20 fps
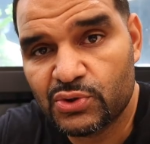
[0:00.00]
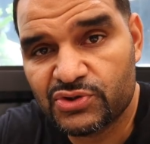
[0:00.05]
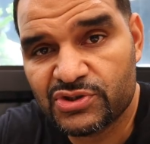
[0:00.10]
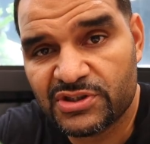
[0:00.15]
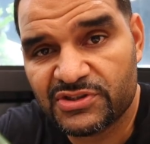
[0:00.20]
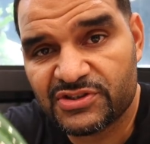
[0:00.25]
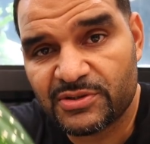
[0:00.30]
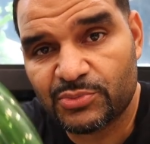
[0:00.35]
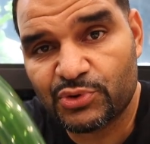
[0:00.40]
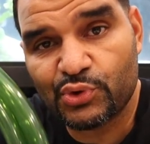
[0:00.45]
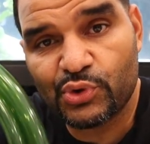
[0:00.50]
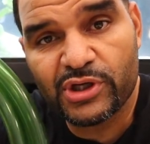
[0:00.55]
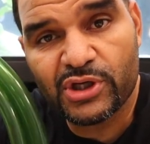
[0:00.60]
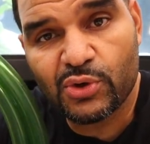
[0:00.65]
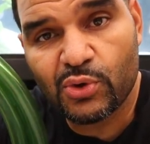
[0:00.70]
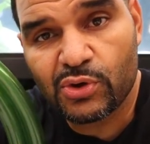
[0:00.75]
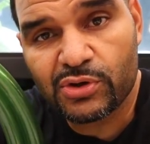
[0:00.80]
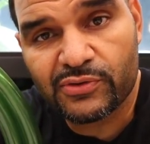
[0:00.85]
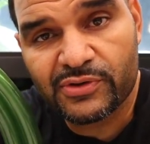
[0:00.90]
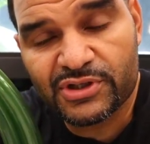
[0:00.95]
using some
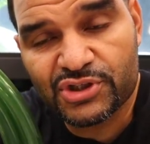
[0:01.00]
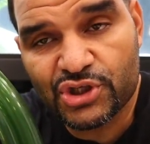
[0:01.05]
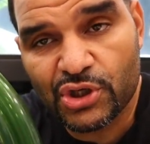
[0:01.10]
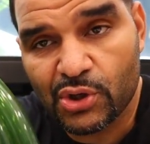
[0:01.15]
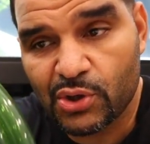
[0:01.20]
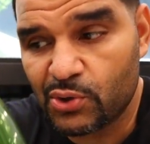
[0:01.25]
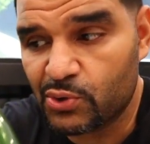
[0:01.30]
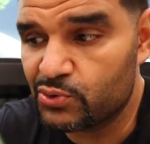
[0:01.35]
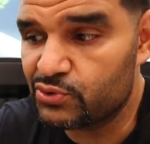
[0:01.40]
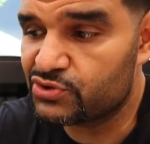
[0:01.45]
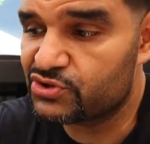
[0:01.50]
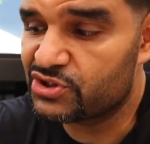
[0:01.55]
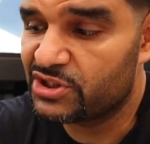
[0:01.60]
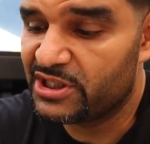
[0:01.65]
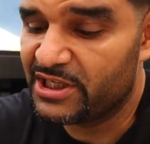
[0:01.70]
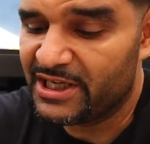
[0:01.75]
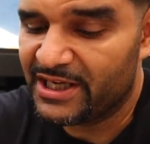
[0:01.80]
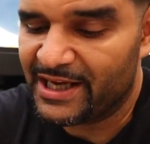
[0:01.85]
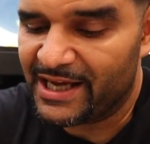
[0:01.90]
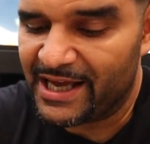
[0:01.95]
3/4-inch hose
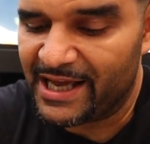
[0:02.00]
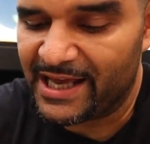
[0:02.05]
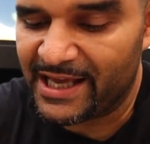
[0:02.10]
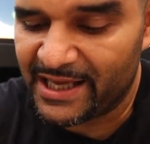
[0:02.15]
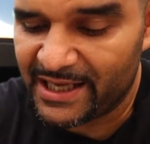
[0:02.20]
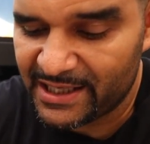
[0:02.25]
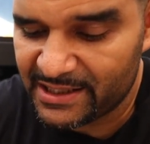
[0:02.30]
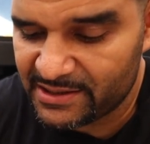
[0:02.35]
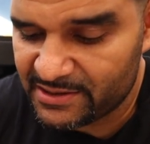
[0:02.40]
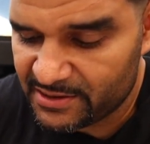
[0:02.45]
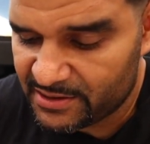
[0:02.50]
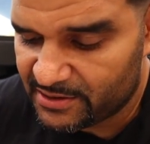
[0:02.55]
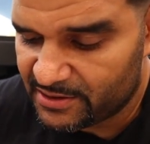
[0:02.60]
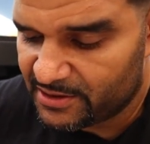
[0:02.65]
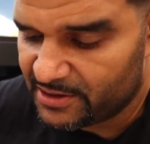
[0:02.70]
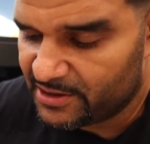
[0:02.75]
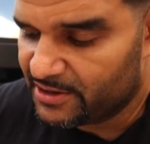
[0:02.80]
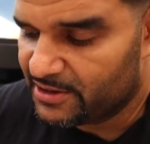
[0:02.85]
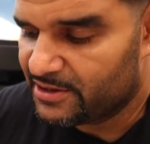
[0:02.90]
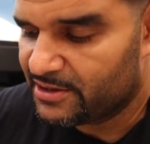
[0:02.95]
and
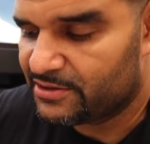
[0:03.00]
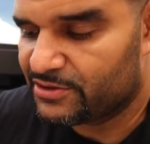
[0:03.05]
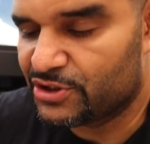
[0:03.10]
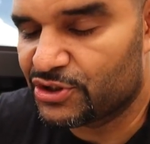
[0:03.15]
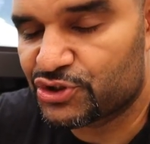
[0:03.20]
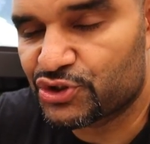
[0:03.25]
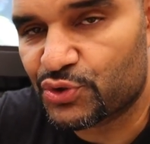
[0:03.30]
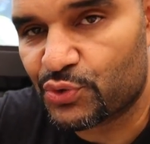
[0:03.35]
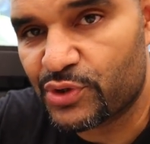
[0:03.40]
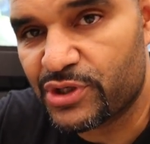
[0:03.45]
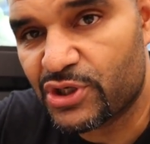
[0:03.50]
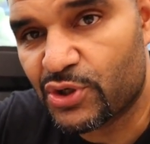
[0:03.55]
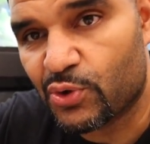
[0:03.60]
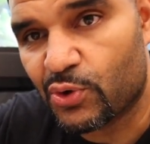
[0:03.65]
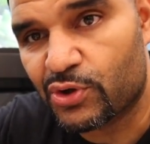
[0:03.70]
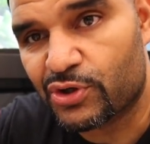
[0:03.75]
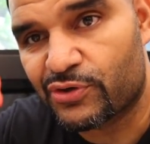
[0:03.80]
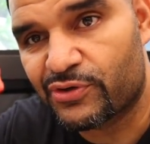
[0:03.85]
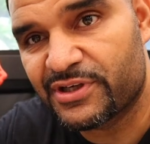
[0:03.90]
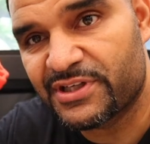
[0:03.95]
this
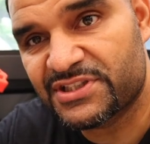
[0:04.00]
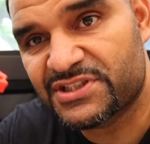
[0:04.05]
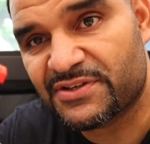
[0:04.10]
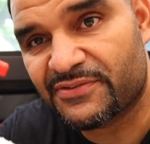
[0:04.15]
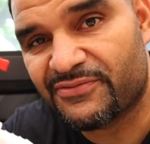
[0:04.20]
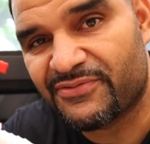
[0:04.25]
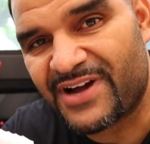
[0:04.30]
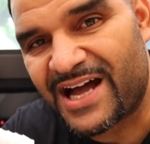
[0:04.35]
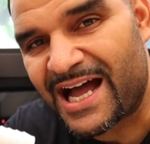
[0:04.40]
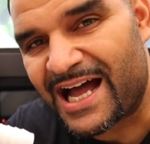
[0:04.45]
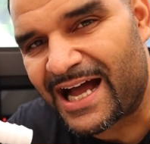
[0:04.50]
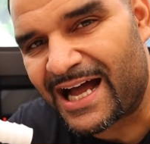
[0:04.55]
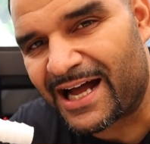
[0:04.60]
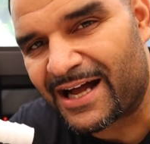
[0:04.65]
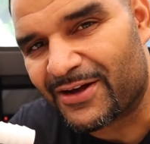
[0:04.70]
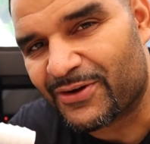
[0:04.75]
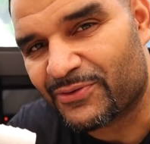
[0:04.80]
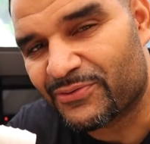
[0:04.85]
3/4-inch valve.